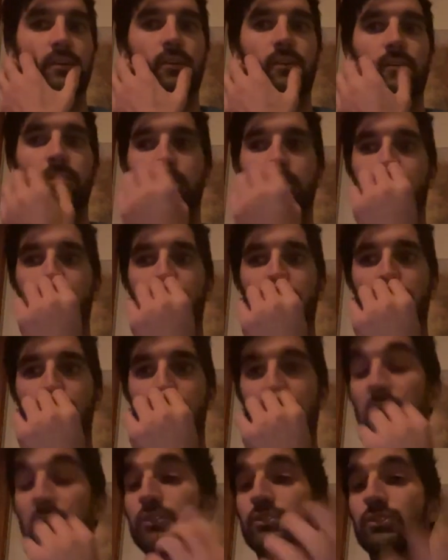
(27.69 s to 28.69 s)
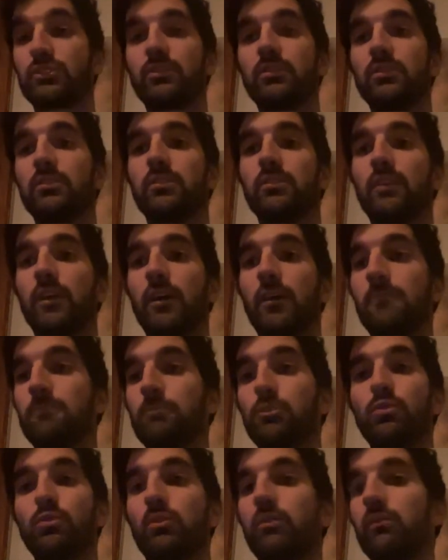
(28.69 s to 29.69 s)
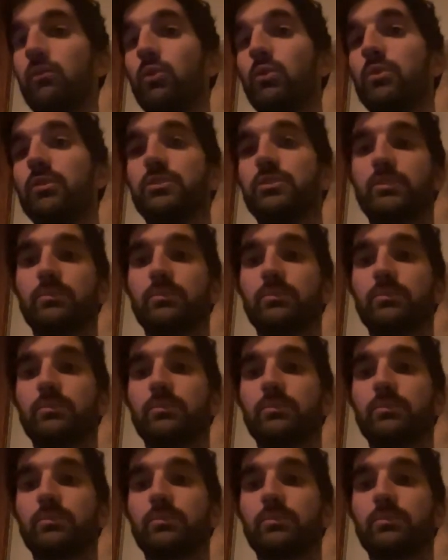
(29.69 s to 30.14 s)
to potentially help you avoid